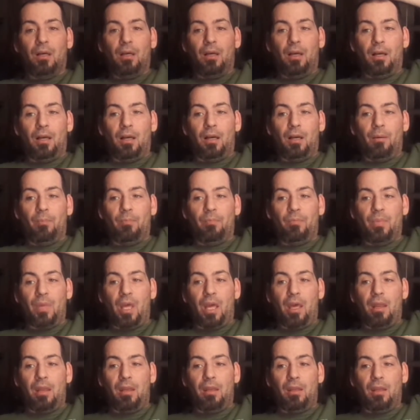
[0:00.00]

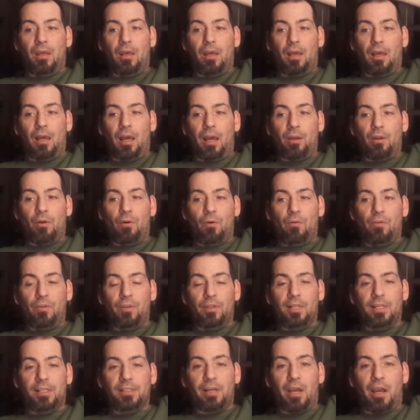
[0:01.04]
and I know that
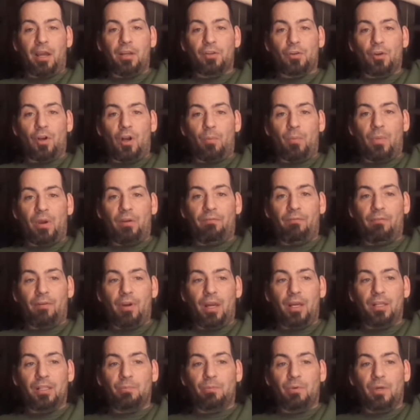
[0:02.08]
these guys are all my
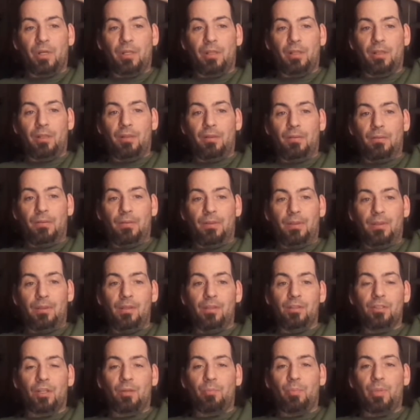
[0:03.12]
friends, but
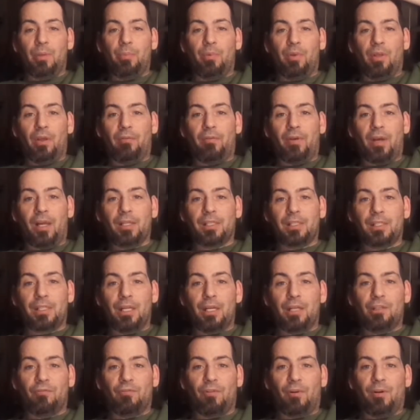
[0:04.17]
these are the people I've gotten
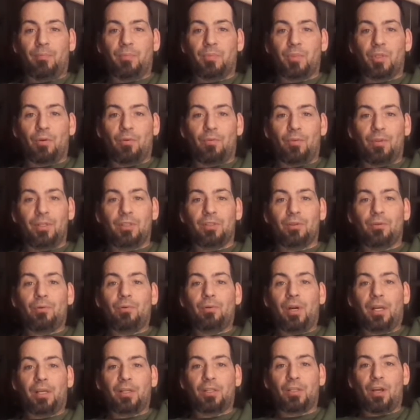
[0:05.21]
snakes from, so these are who
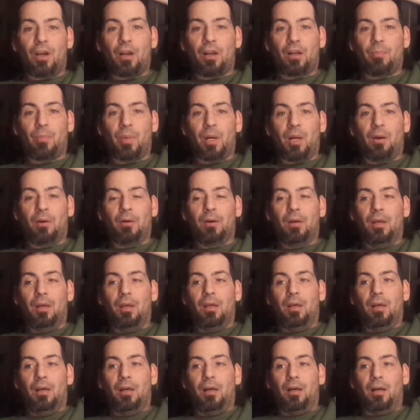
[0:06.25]
I can talk about.
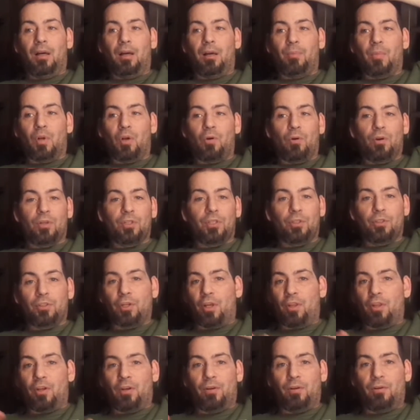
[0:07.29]
Of course, there's
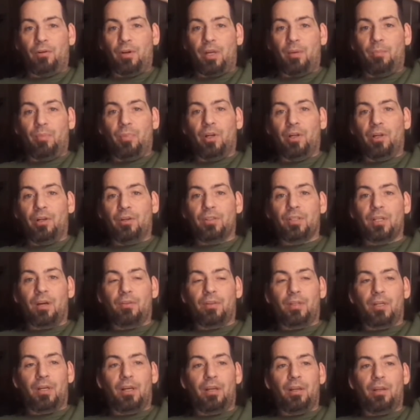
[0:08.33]
other great breeders
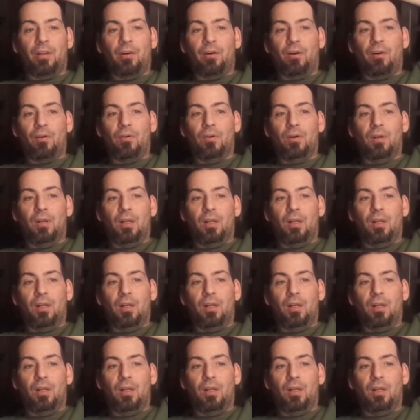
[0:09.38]
out there, you know,